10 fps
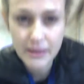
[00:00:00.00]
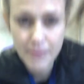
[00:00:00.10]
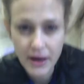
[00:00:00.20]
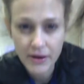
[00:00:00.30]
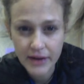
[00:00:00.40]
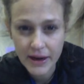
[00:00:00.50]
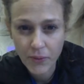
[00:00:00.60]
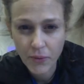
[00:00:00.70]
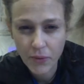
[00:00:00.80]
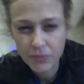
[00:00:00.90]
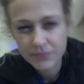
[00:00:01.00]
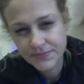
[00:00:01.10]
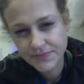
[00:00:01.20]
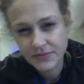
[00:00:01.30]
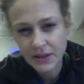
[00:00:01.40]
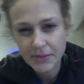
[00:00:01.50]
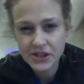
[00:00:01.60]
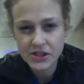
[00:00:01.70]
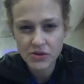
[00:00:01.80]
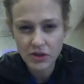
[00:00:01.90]
about, okay, let me
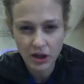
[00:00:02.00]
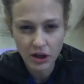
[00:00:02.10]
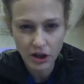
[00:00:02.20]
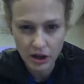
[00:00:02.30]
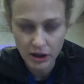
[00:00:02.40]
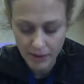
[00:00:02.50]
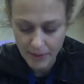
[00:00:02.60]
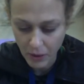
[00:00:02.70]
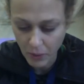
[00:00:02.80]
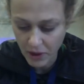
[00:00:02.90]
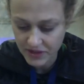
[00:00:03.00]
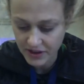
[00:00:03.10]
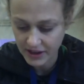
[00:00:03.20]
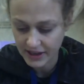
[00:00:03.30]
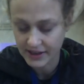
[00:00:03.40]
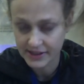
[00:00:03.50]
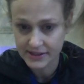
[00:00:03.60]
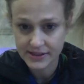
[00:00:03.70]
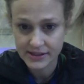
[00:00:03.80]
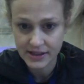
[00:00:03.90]
just sort of look about what there
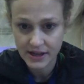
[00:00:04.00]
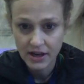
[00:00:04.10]
is.